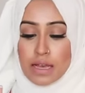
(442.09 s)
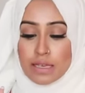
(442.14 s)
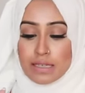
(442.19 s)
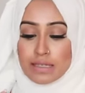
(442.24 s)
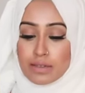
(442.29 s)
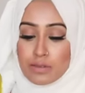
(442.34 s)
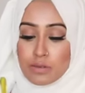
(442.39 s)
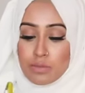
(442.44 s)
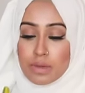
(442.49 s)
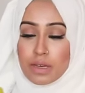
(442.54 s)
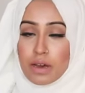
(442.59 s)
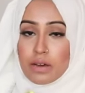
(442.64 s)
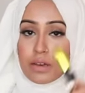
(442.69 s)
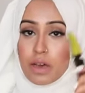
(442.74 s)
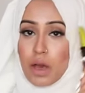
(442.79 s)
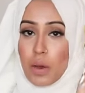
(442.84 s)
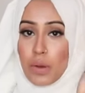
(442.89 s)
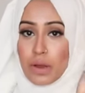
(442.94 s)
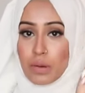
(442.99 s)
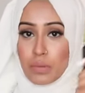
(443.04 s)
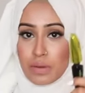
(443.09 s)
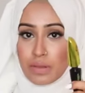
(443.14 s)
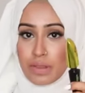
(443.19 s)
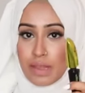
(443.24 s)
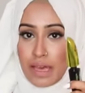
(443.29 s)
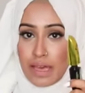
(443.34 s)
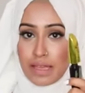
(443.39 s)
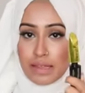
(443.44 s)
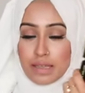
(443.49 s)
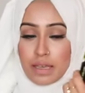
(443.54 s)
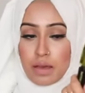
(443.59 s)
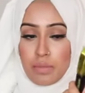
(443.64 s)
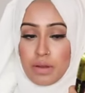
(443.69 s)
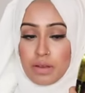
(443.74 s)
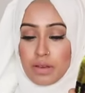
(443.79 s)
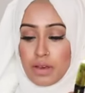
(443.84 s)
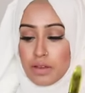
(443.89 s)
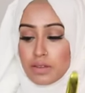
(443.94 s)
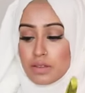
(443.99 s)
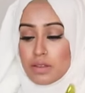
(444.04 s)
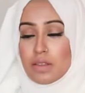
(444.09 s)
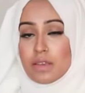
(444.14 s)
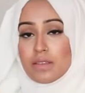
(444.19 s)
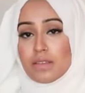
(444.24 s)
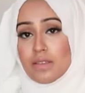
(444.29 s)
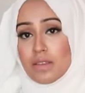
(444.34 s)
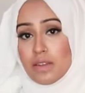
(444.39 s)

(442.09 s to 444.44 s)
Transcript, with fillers: So normally I'll go in with this, a couple of coats of this,